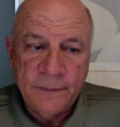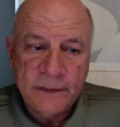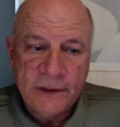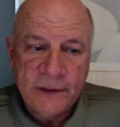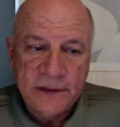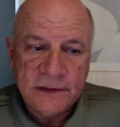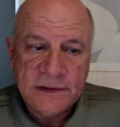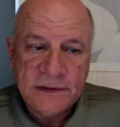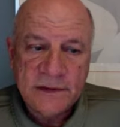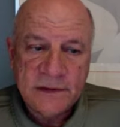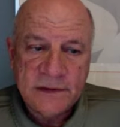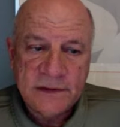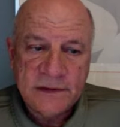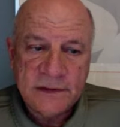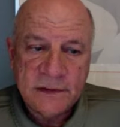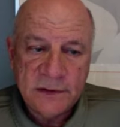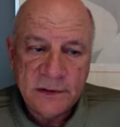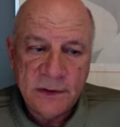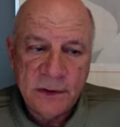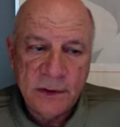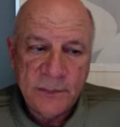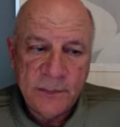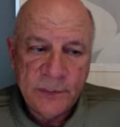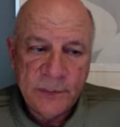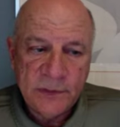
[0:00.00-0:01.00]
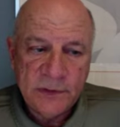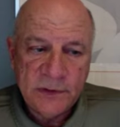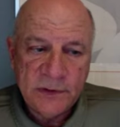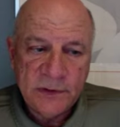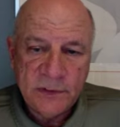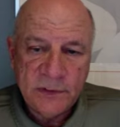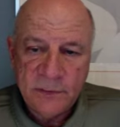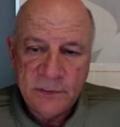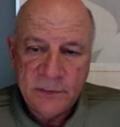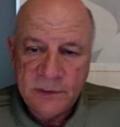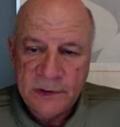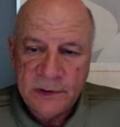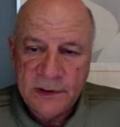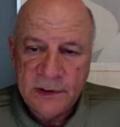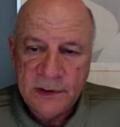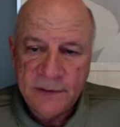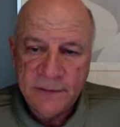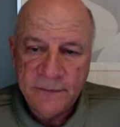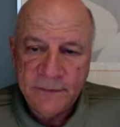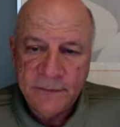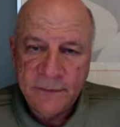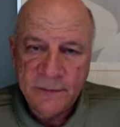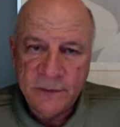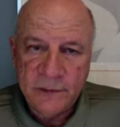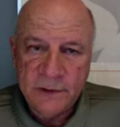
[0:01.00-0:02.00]
This is an opportunity
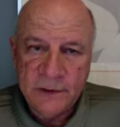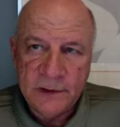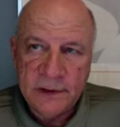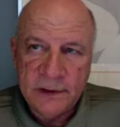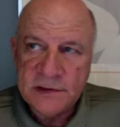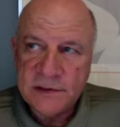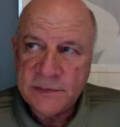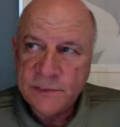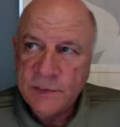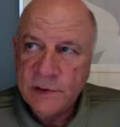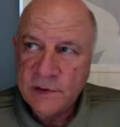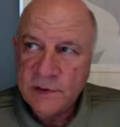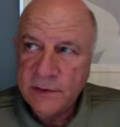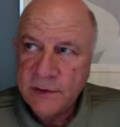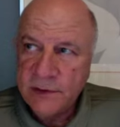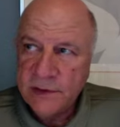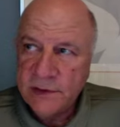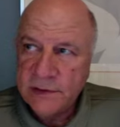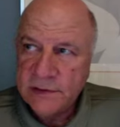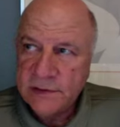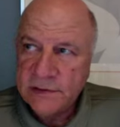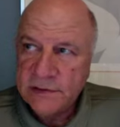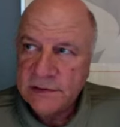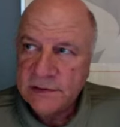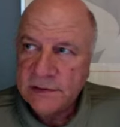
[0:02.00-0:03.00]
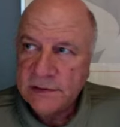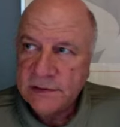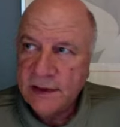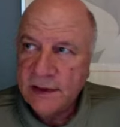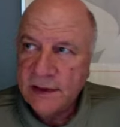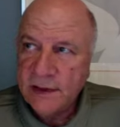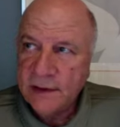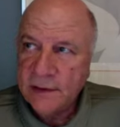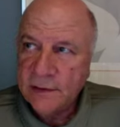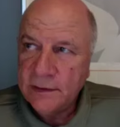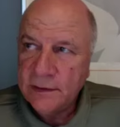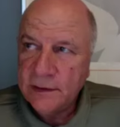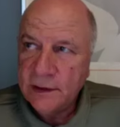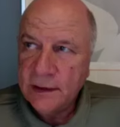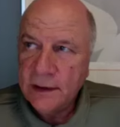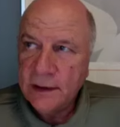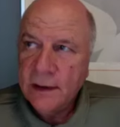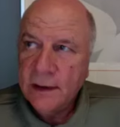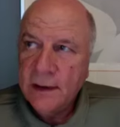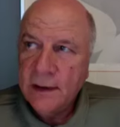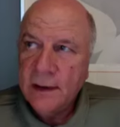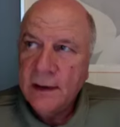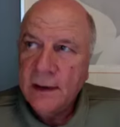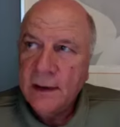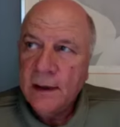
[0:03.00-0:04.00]
for an experience that
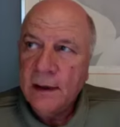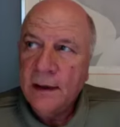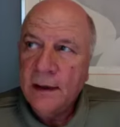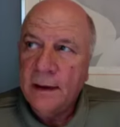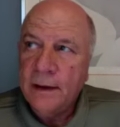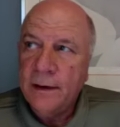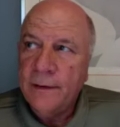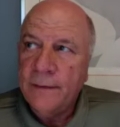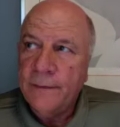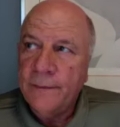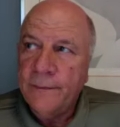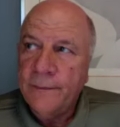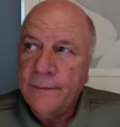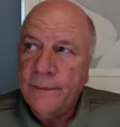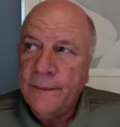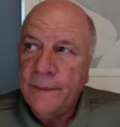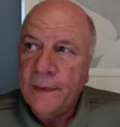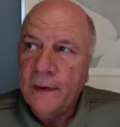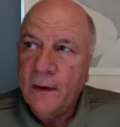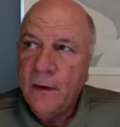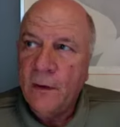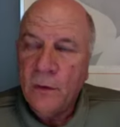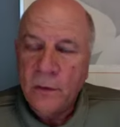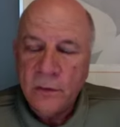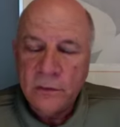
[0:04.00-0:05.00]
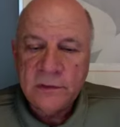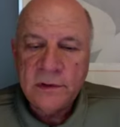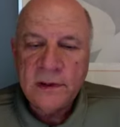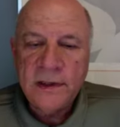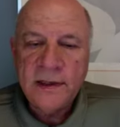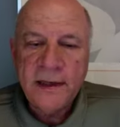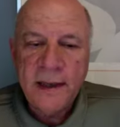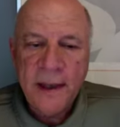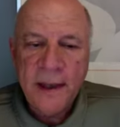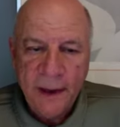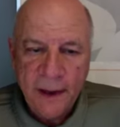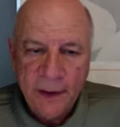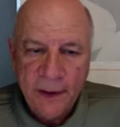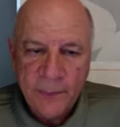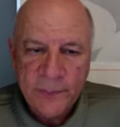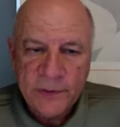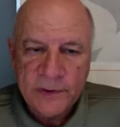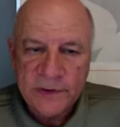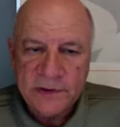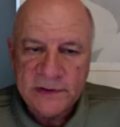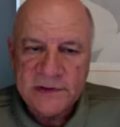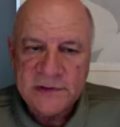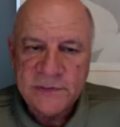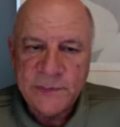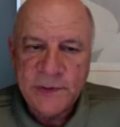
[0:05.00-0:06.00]
only
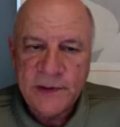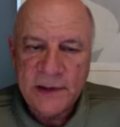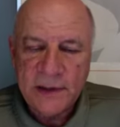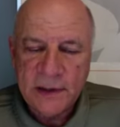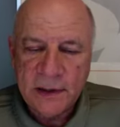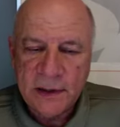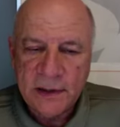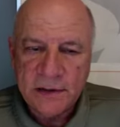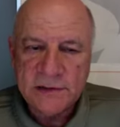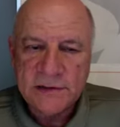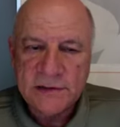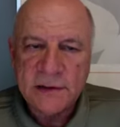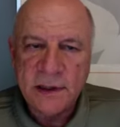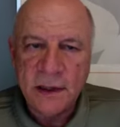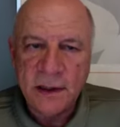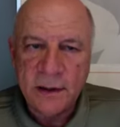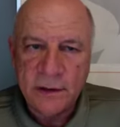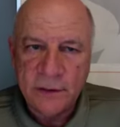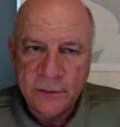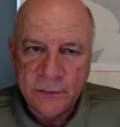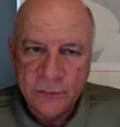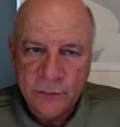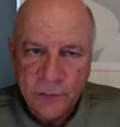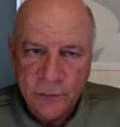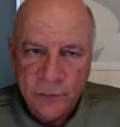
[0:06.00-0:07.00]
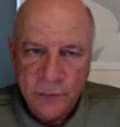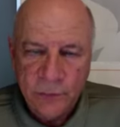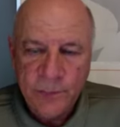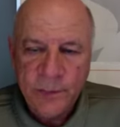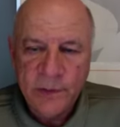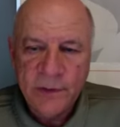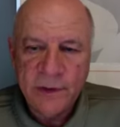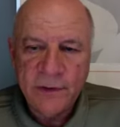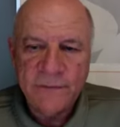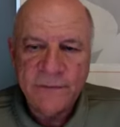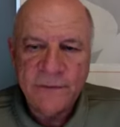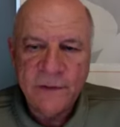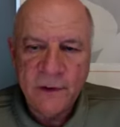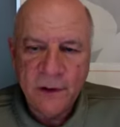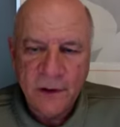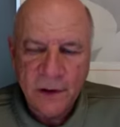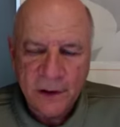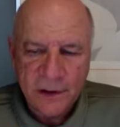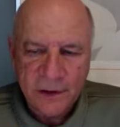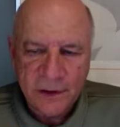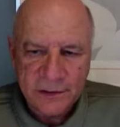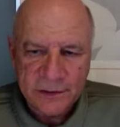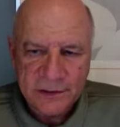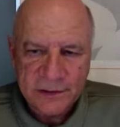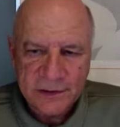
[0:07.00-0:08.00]
happens because a group of
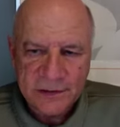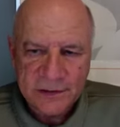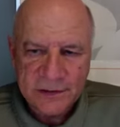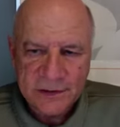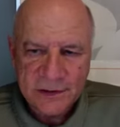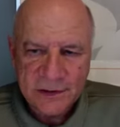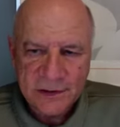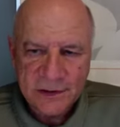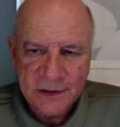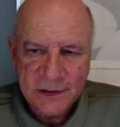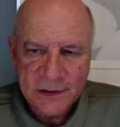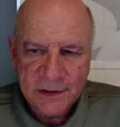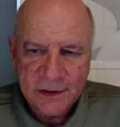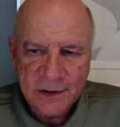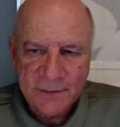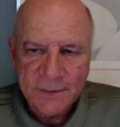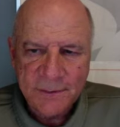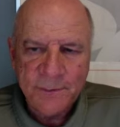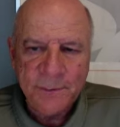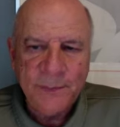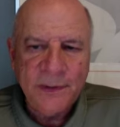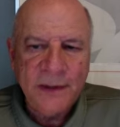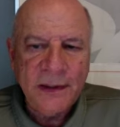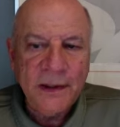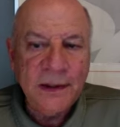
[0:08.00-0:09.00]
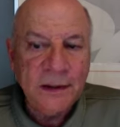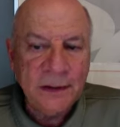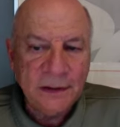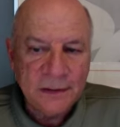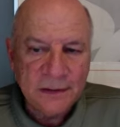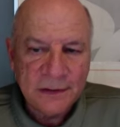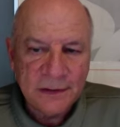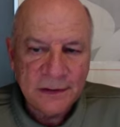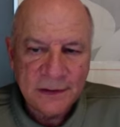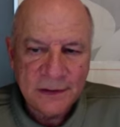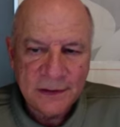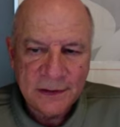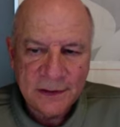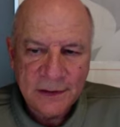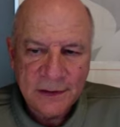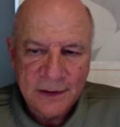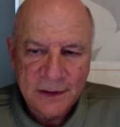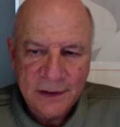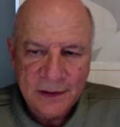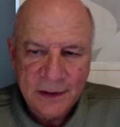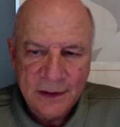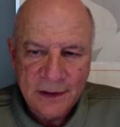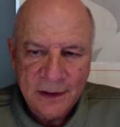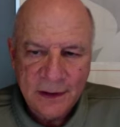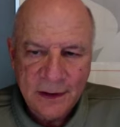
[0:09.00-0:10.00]
hearts meet
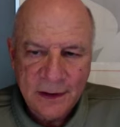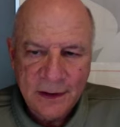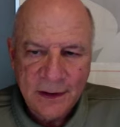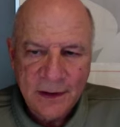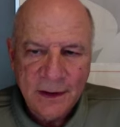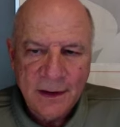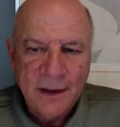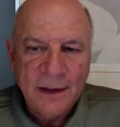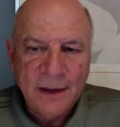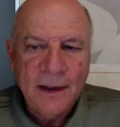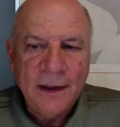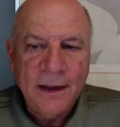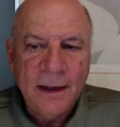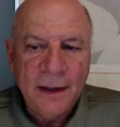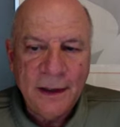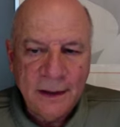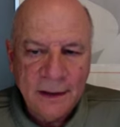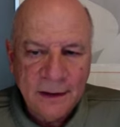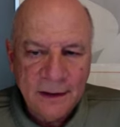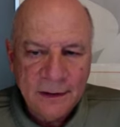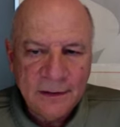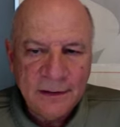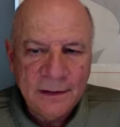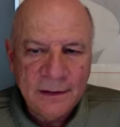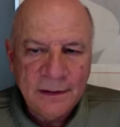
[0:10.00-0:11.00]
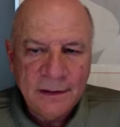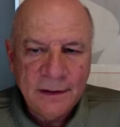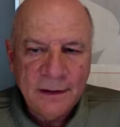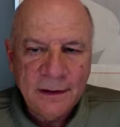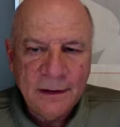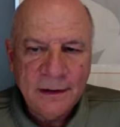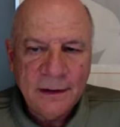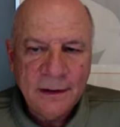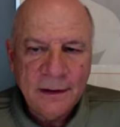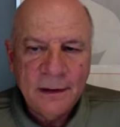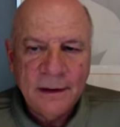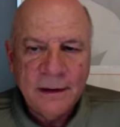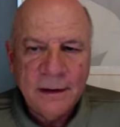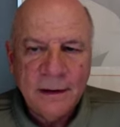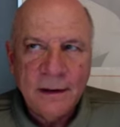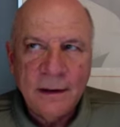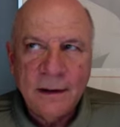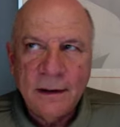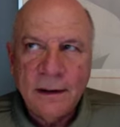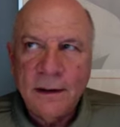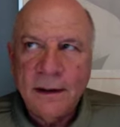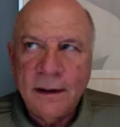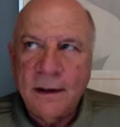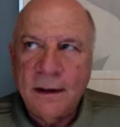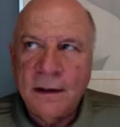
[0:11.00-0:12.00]
in
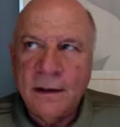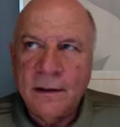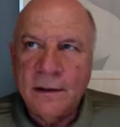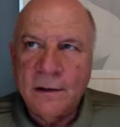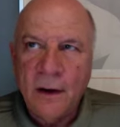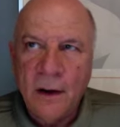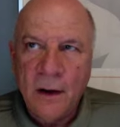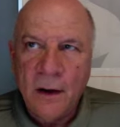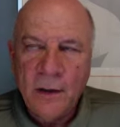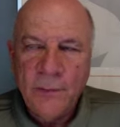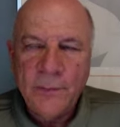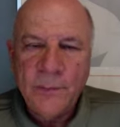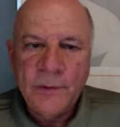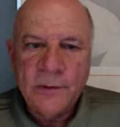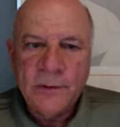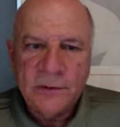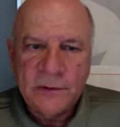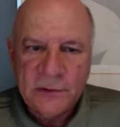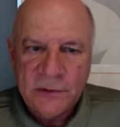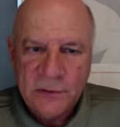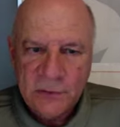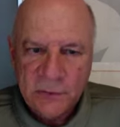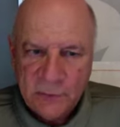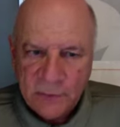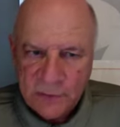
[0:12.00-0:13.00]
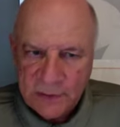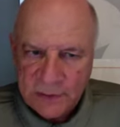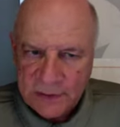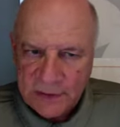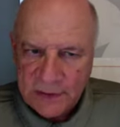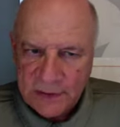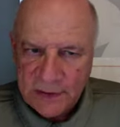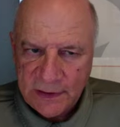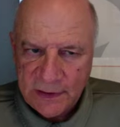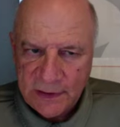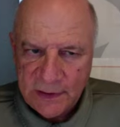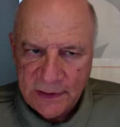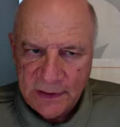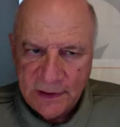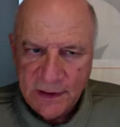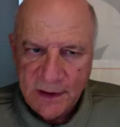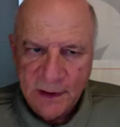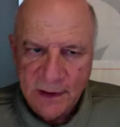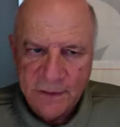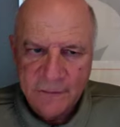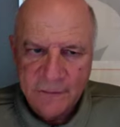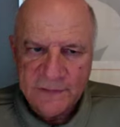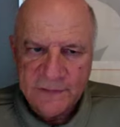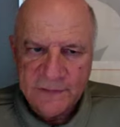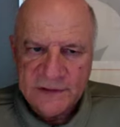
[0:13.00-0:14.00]
an opportunity
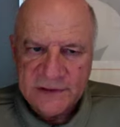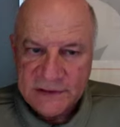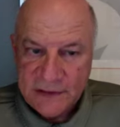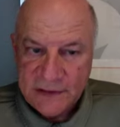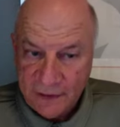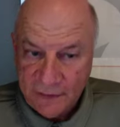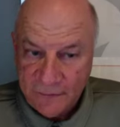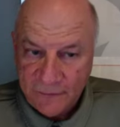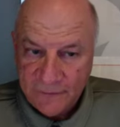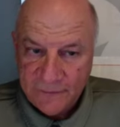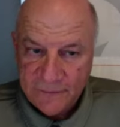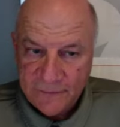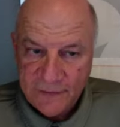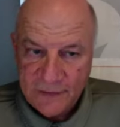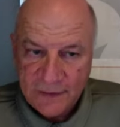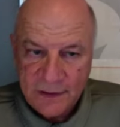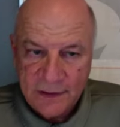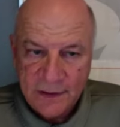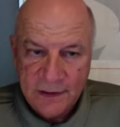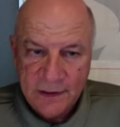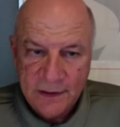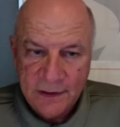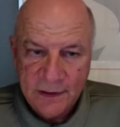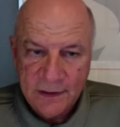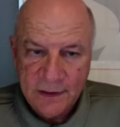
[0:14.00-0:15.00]
of safety.